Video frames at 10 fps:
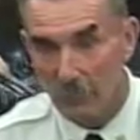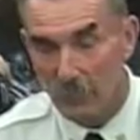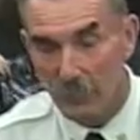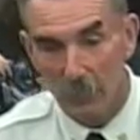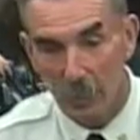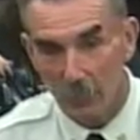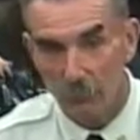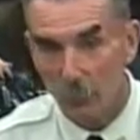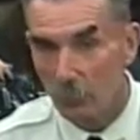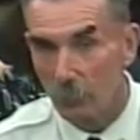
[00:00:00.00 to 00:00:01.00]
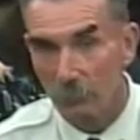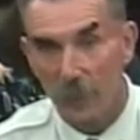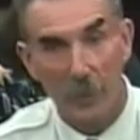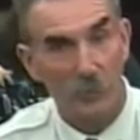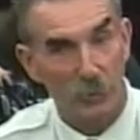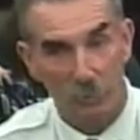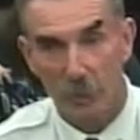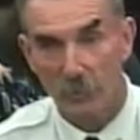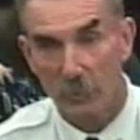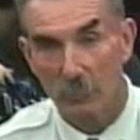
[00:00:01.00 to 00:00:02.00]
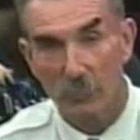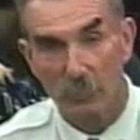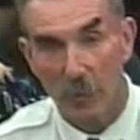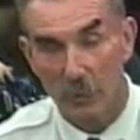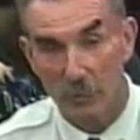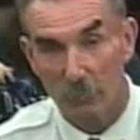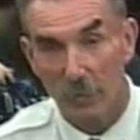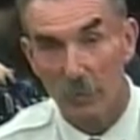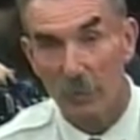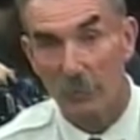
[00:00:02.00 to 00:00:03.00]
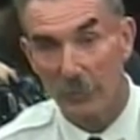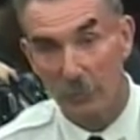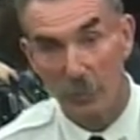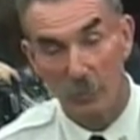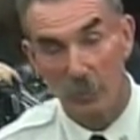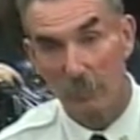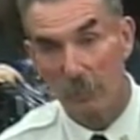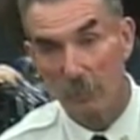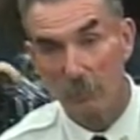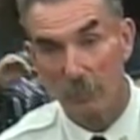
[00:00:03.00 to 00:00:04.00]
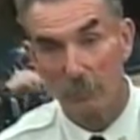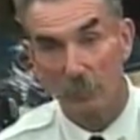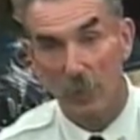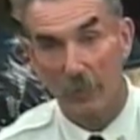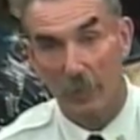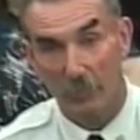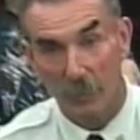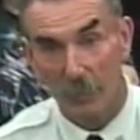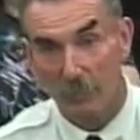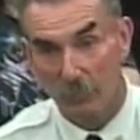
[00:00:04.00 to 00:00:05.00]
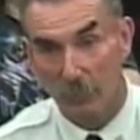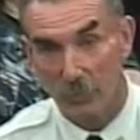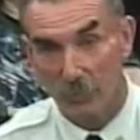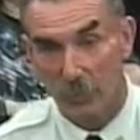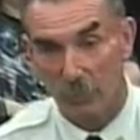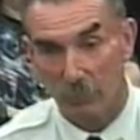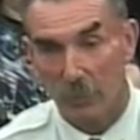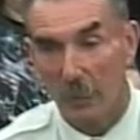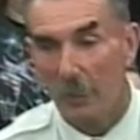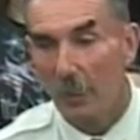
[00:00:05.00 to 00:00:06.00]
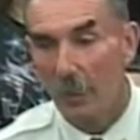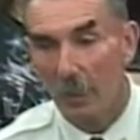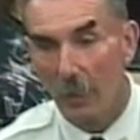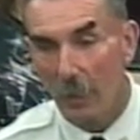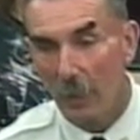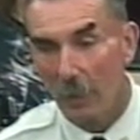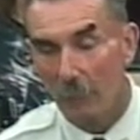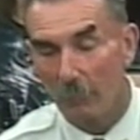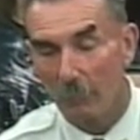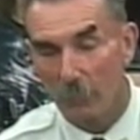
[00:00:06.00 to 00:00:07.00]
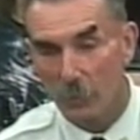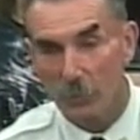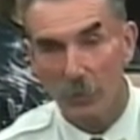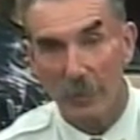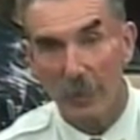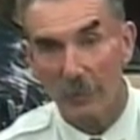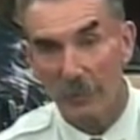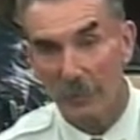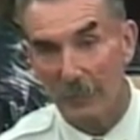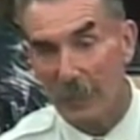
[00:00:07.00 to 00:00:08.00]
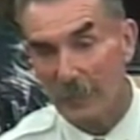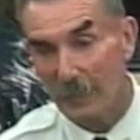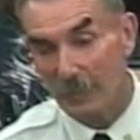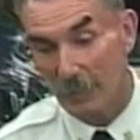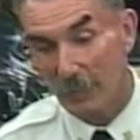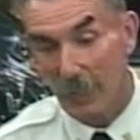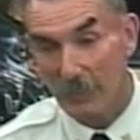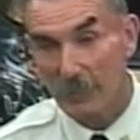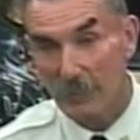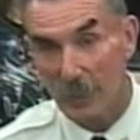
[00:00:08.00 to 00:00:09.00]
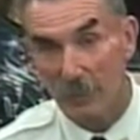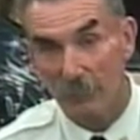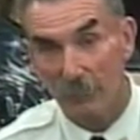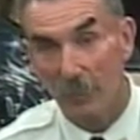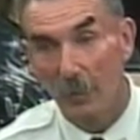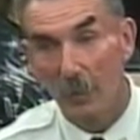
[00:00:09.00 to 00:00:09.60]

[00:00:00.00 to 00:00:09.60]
still have full fire suppression responsibility, but there would only be 2 people on that rig as opposed to 3. Personally, I think that is an unsafe